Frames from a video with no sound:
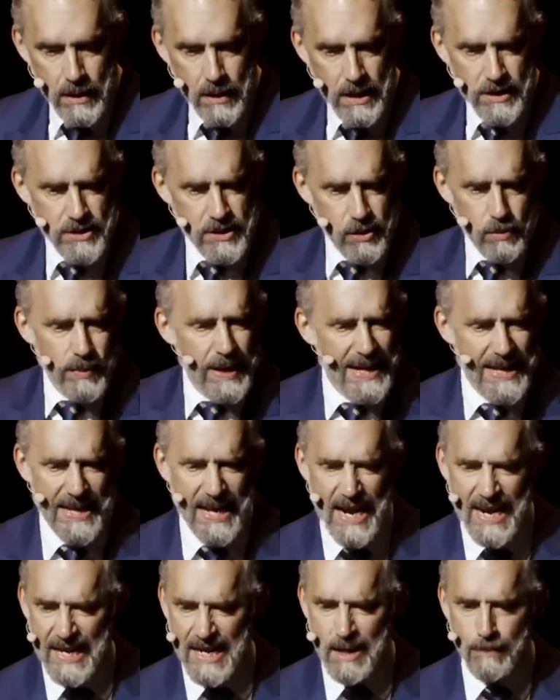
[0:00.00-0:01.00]
Because you're really
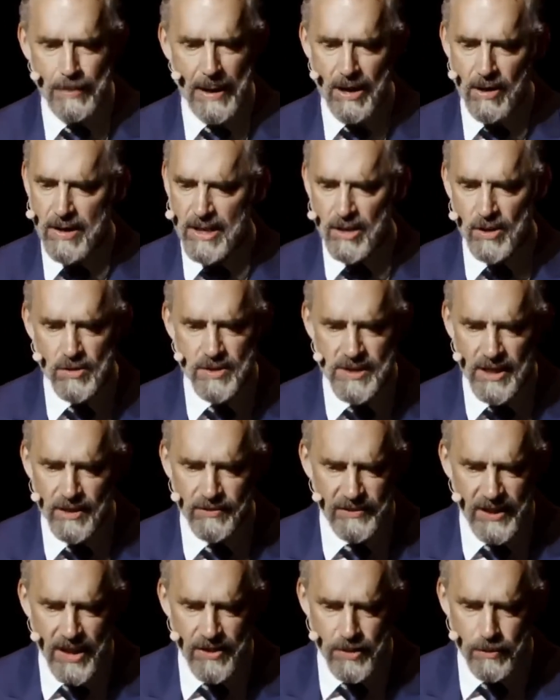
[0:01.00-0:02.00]
kind of comparing
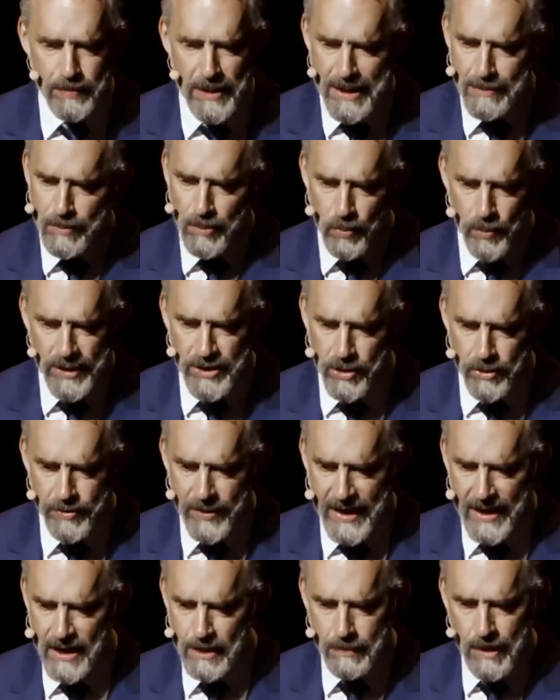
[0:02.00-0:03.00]
yourself to other people when you're
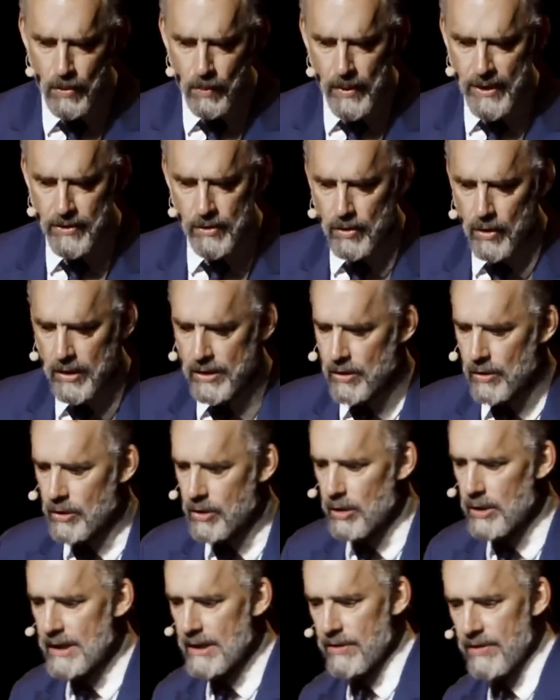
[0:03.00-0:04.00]
thinking about whether or not you're
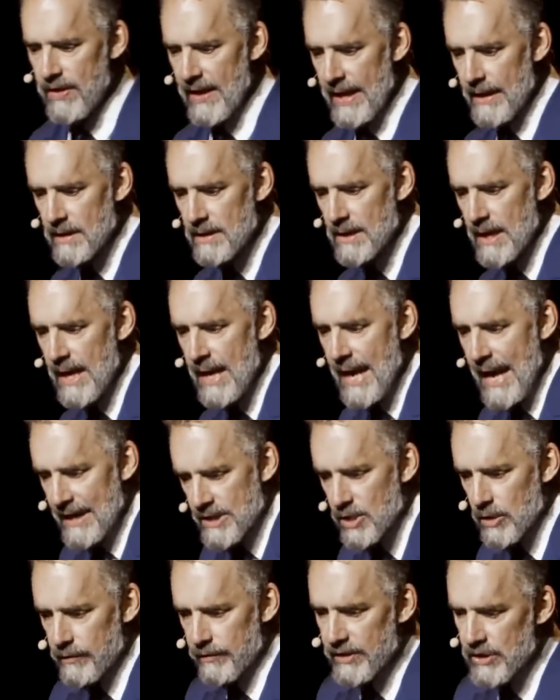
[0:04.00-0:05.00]
good at things. And
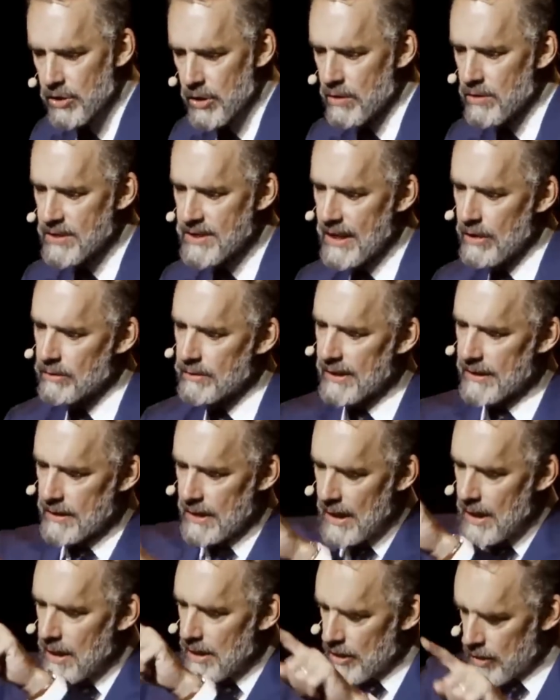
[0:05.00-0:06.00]
so if it turns out that
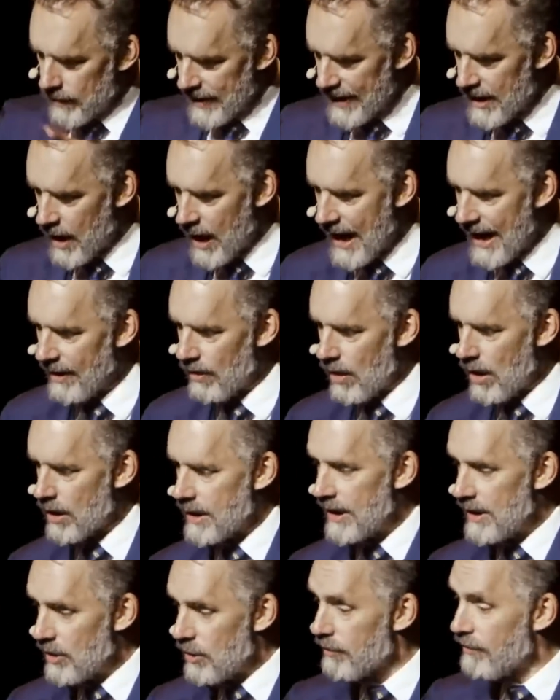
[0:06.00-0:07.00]
you're in a
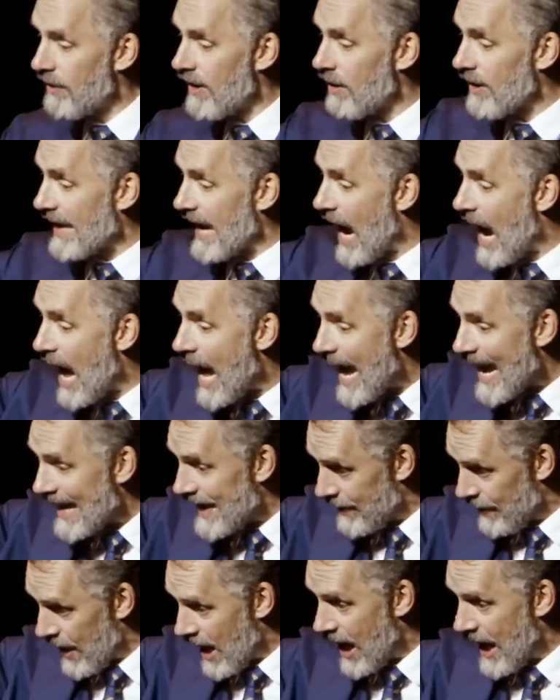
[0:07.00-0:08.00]
hierarchy and you're fairly high
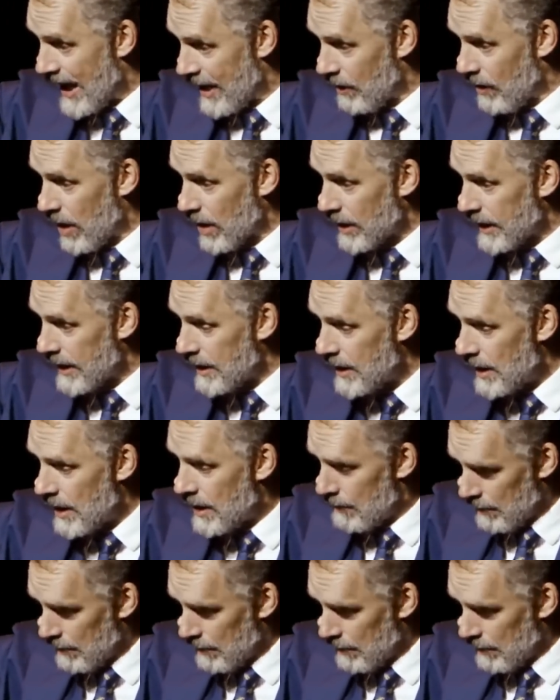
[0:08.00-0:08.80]
in the hierarchy,